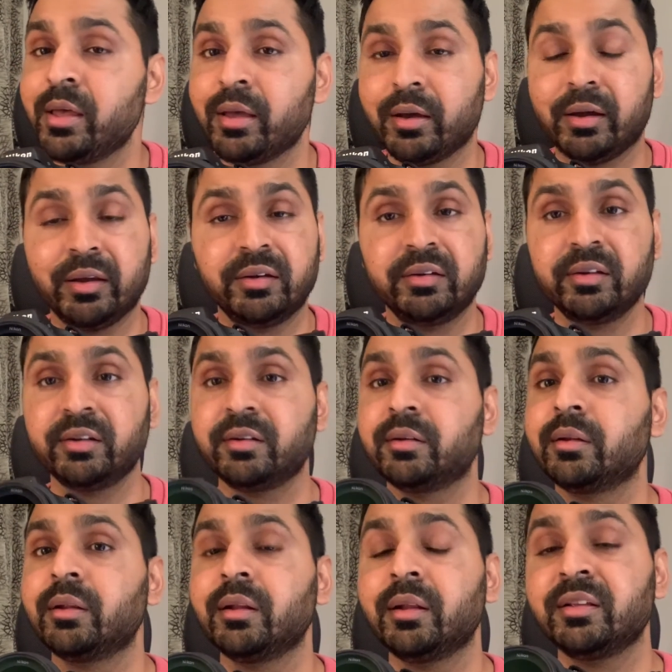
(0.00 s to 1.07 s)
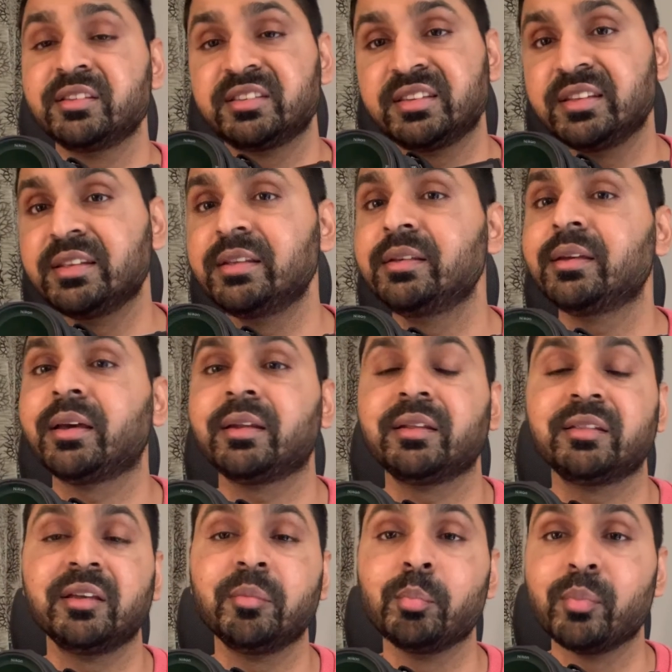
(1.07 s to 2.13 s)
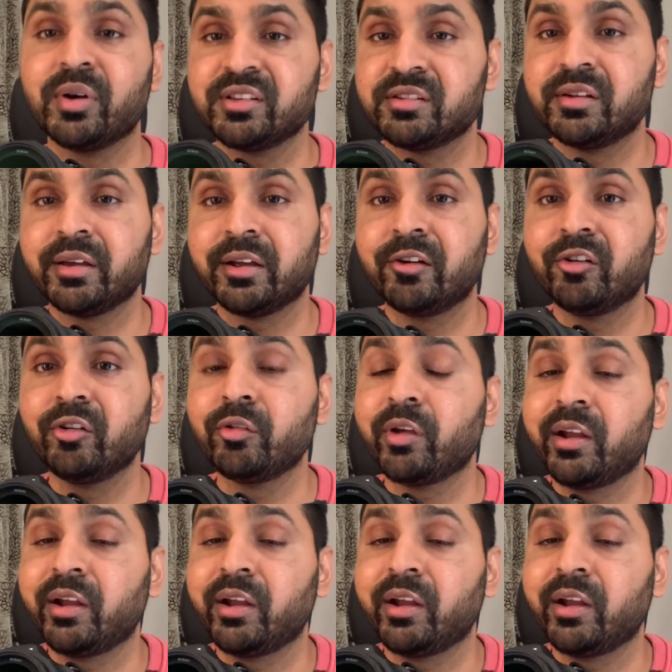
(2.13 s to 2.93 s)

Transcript: I didn't see anything much negative.